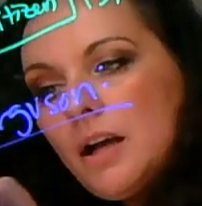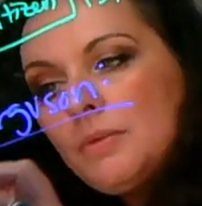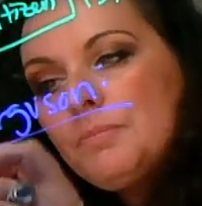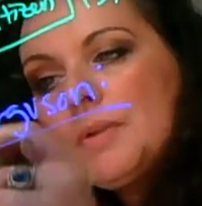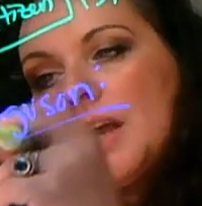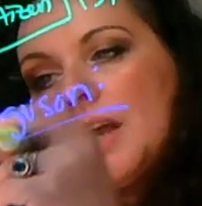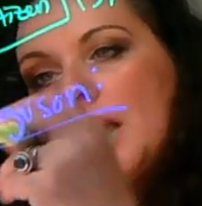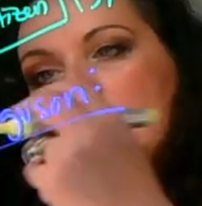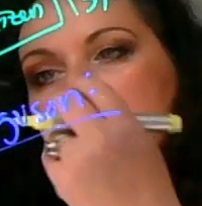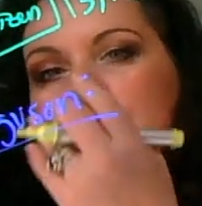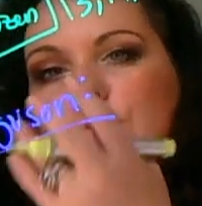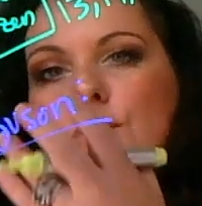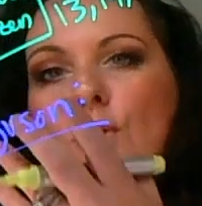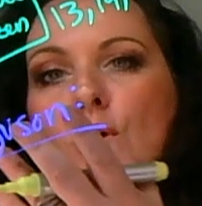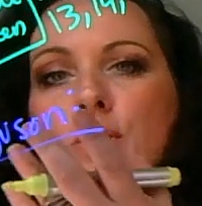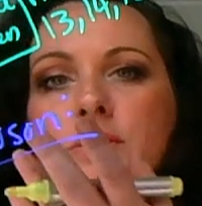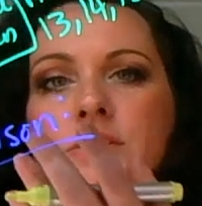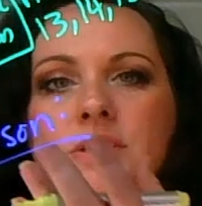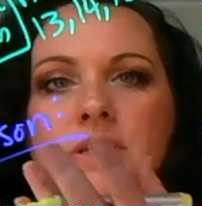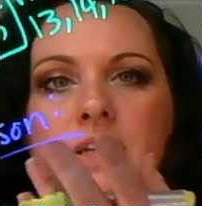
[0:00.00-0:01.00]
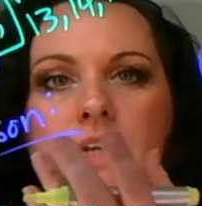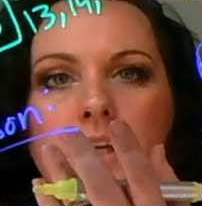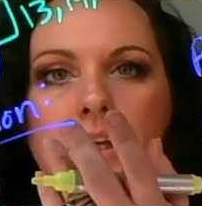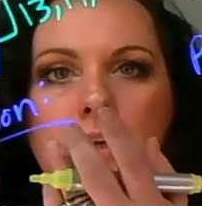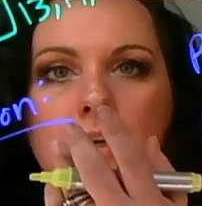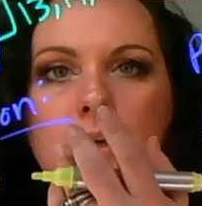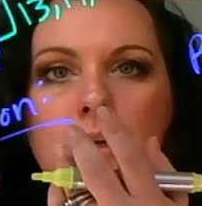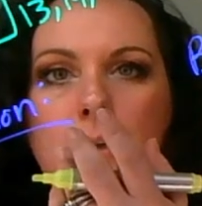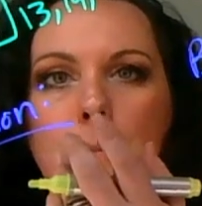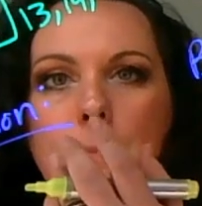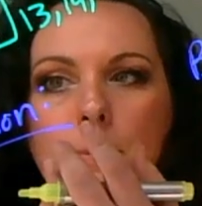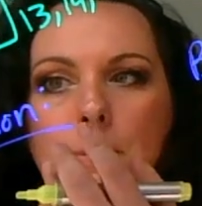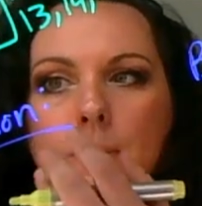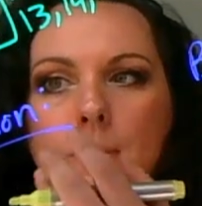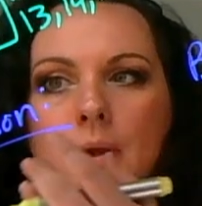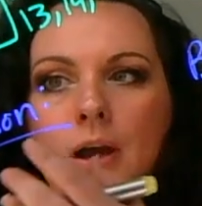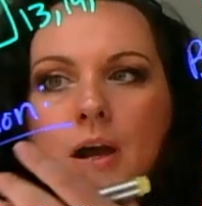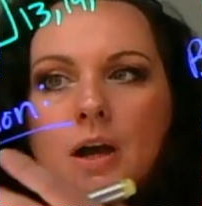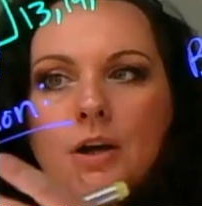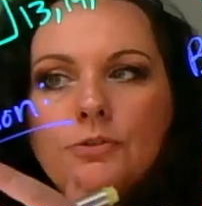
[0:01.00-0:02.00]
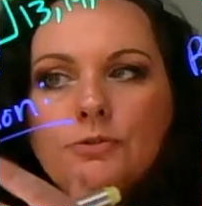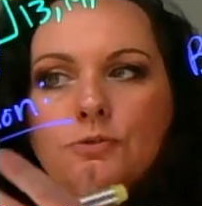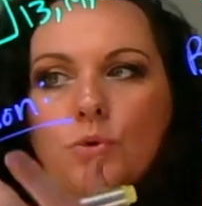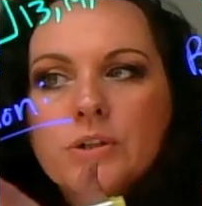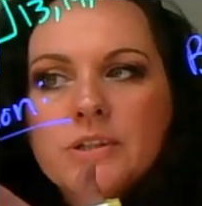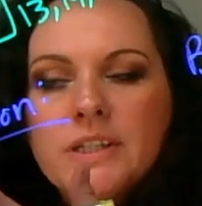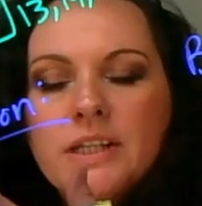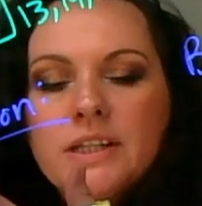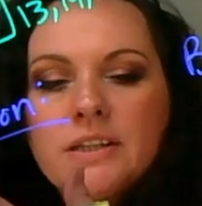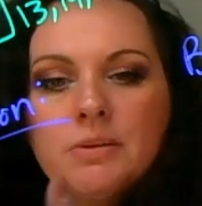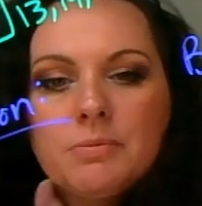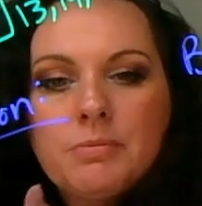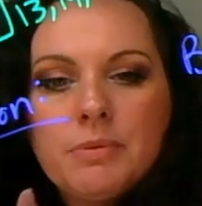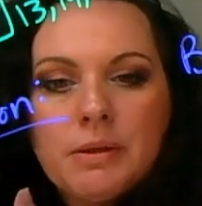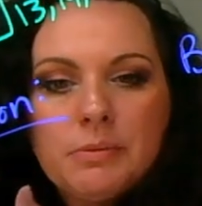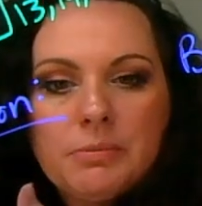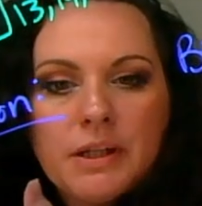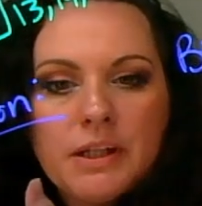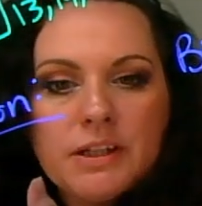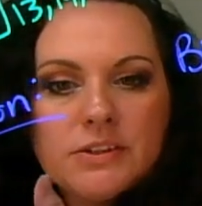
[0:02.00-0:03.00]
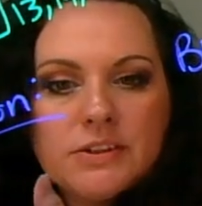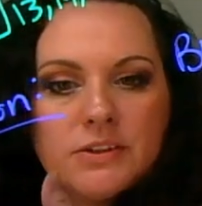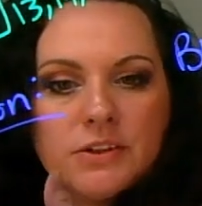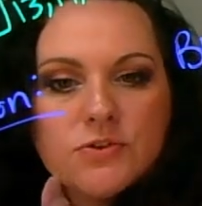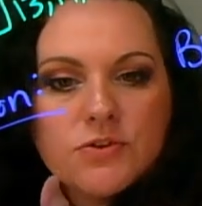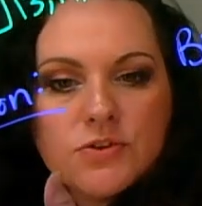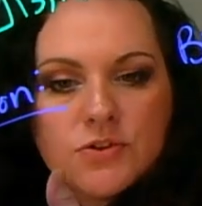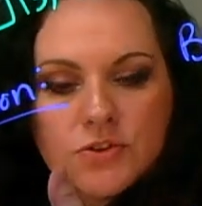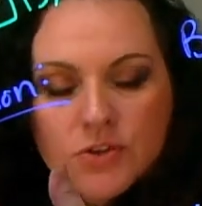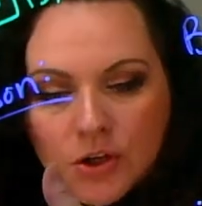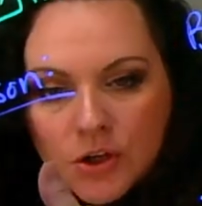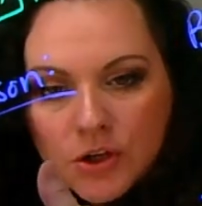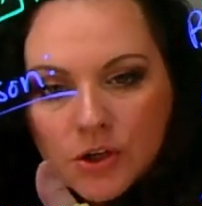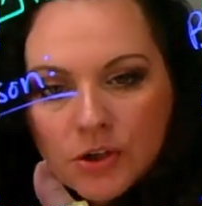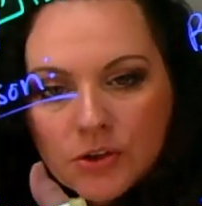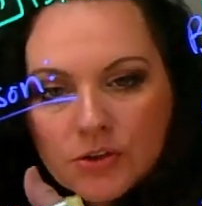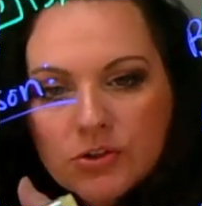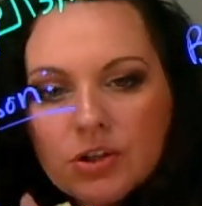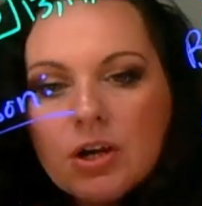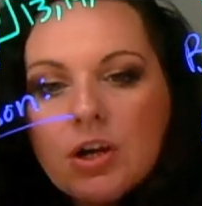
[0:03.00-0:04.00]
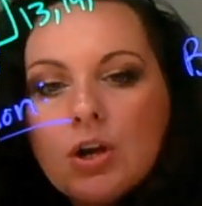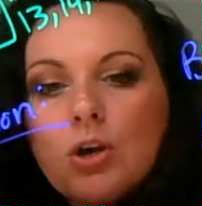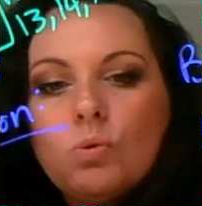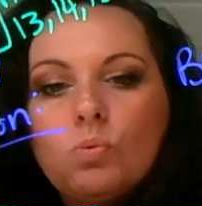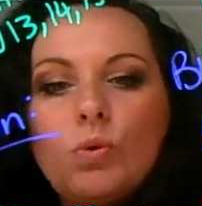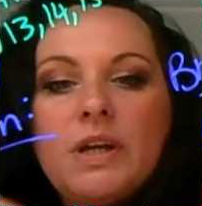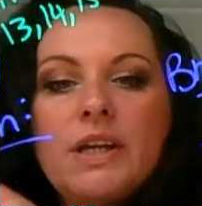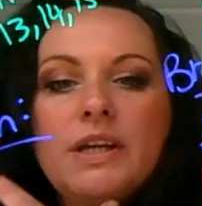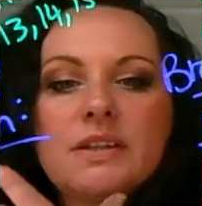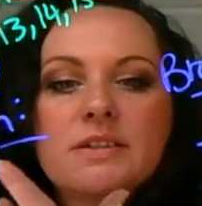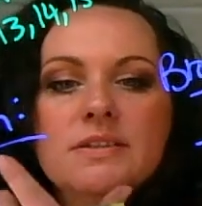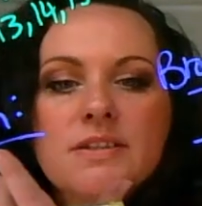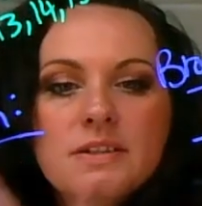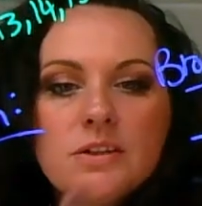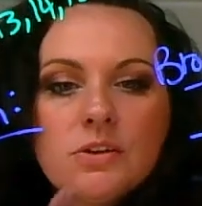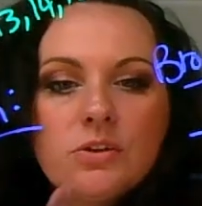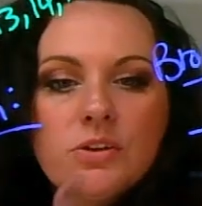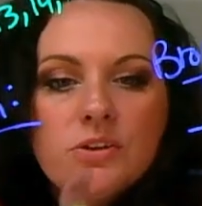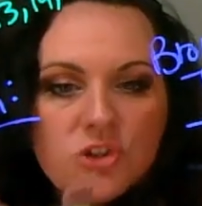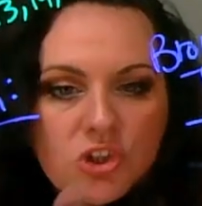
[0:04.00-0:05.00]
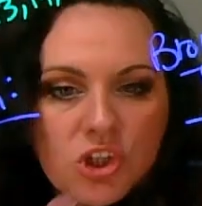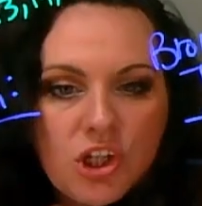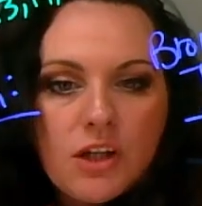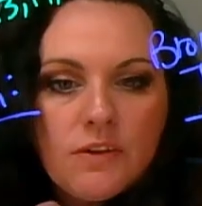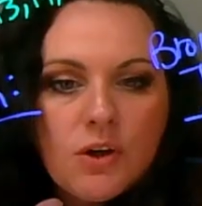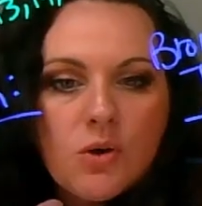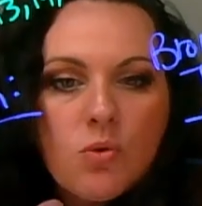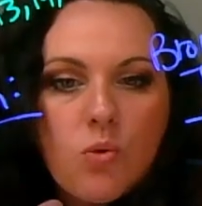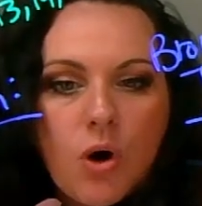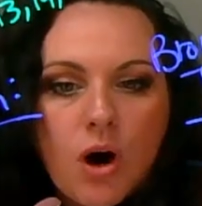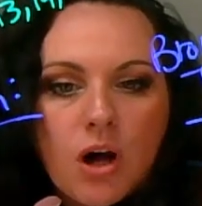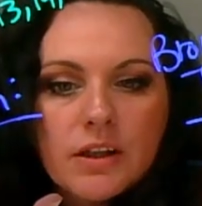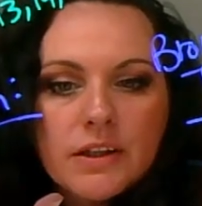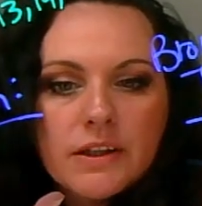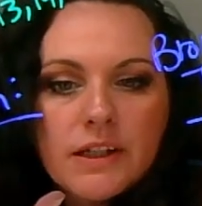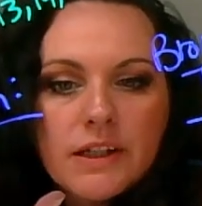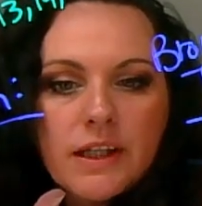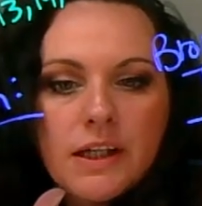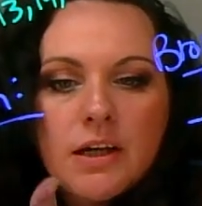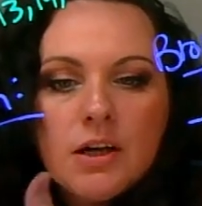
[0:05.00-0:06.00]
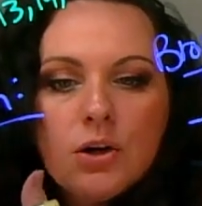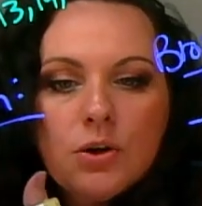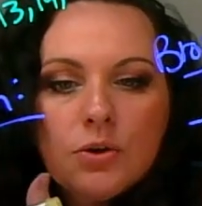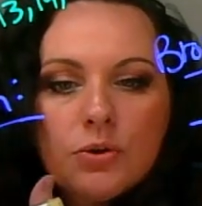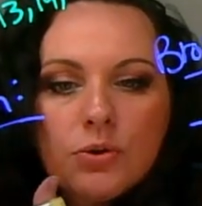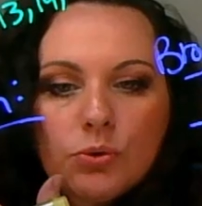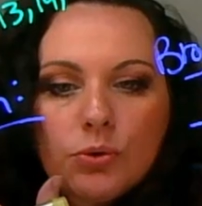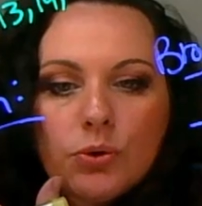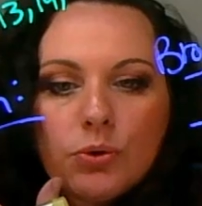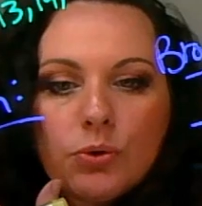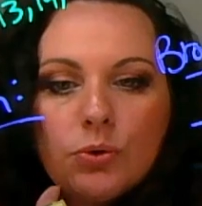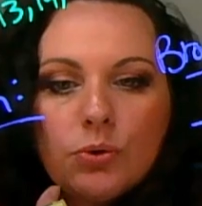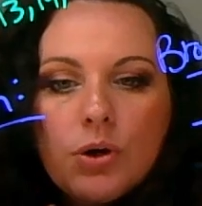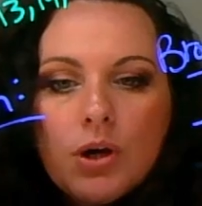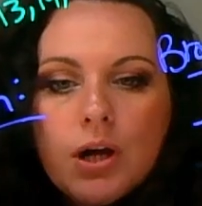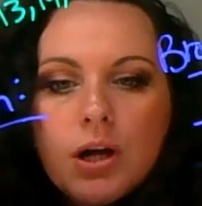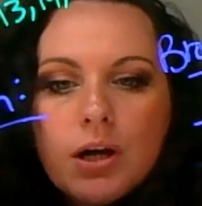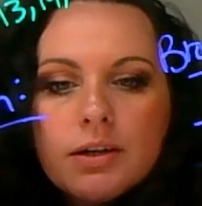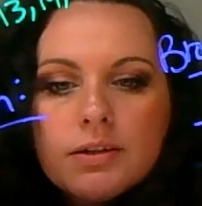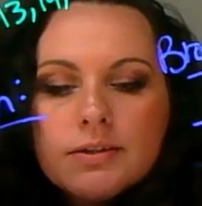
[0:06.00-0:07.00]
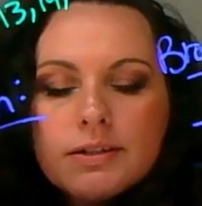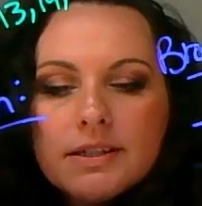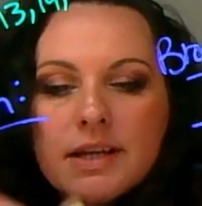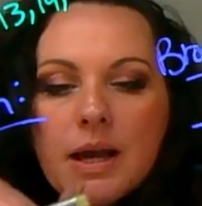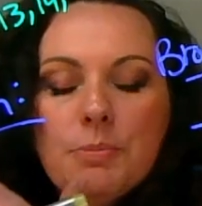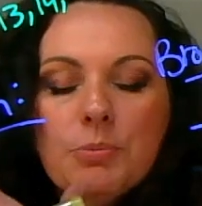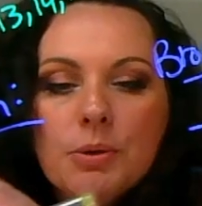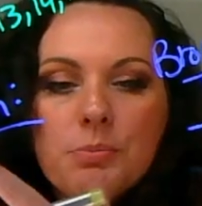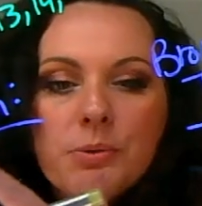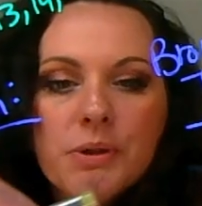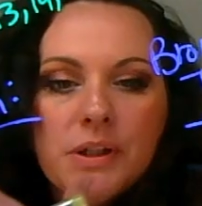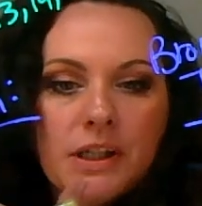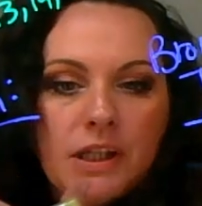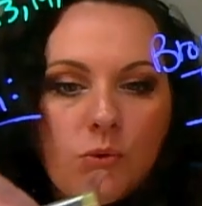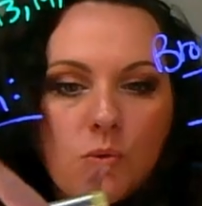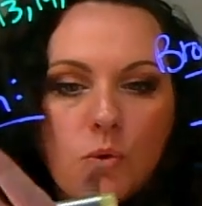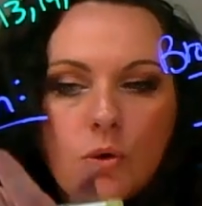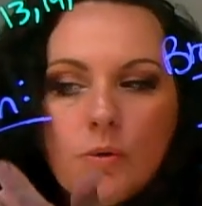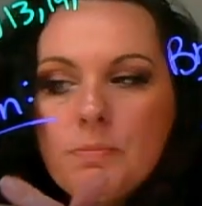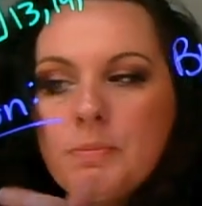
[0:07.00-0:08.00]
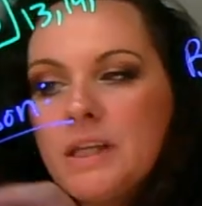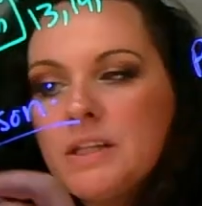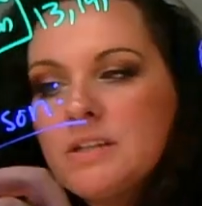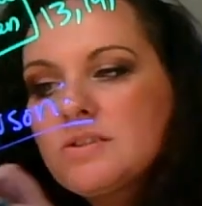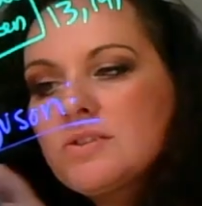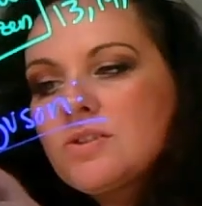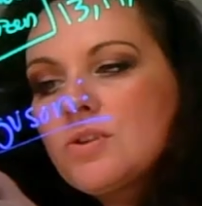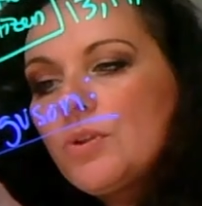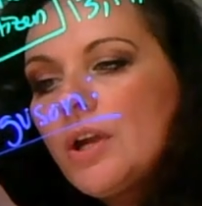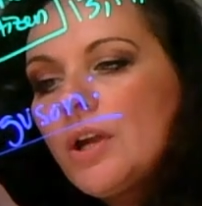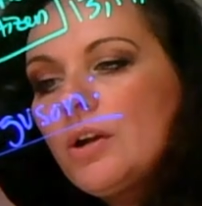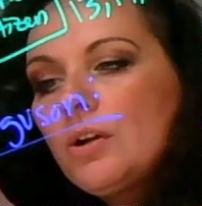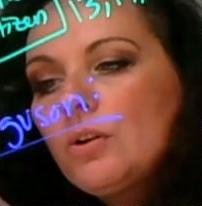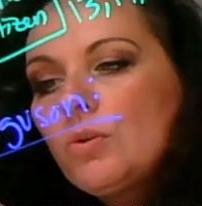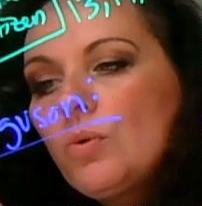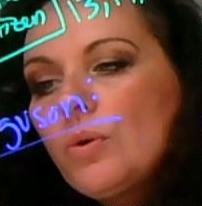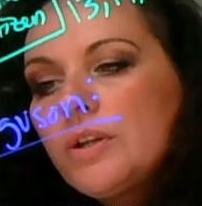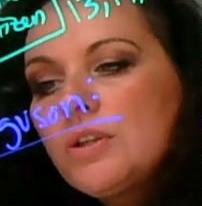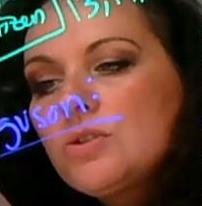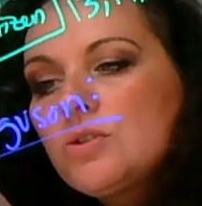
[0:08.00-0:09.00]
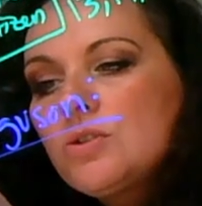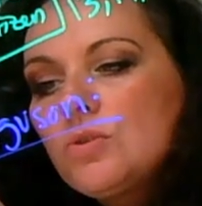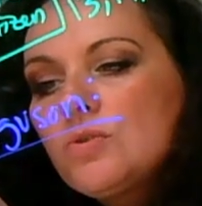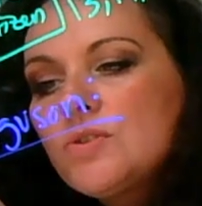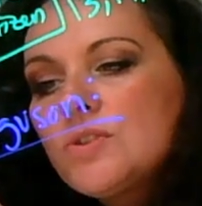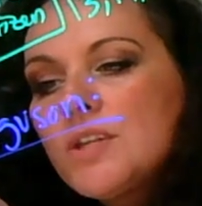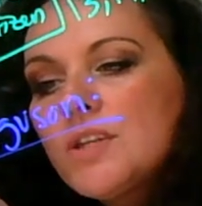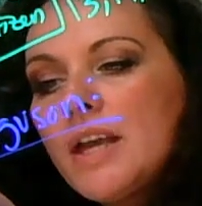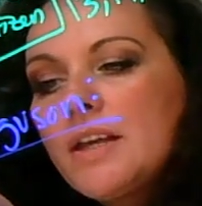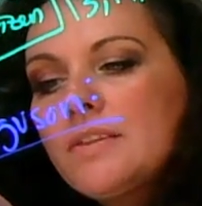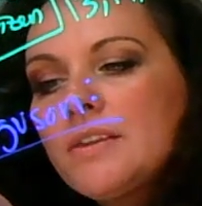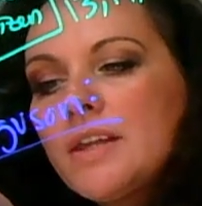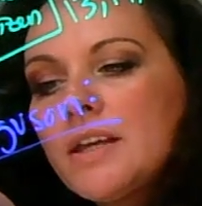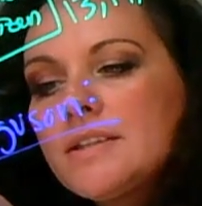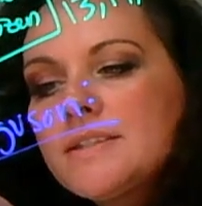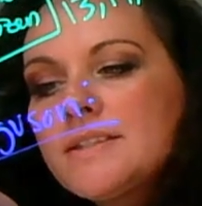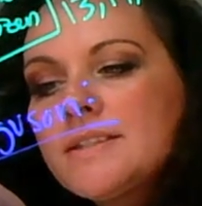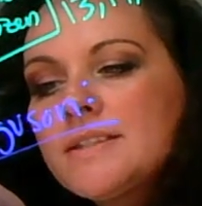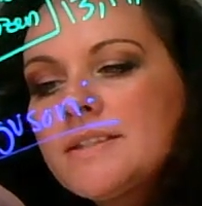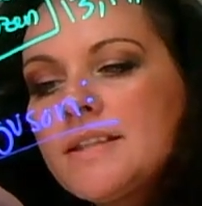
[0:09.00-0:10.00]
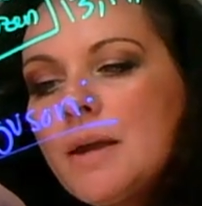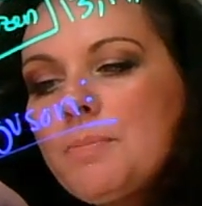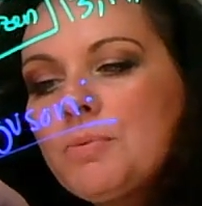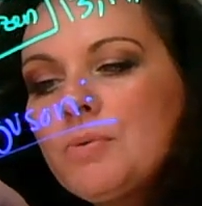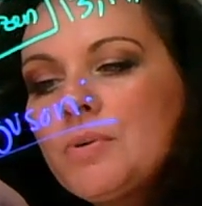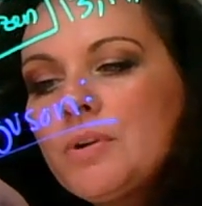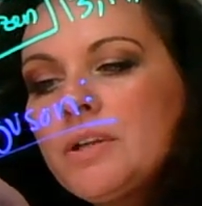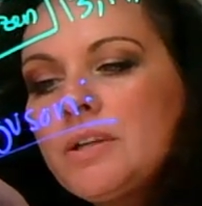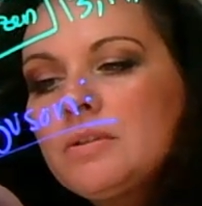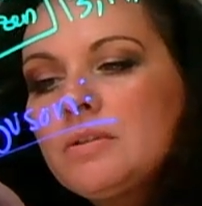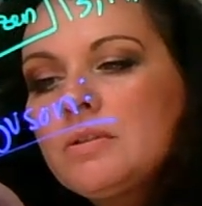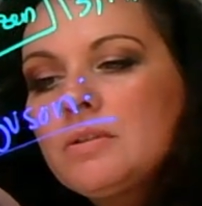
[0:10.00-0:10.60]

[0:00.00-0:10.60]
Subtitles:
as far as the 14th Amendment is concerned, we can still achieve equality through separate but equal means. So they're going to say that separate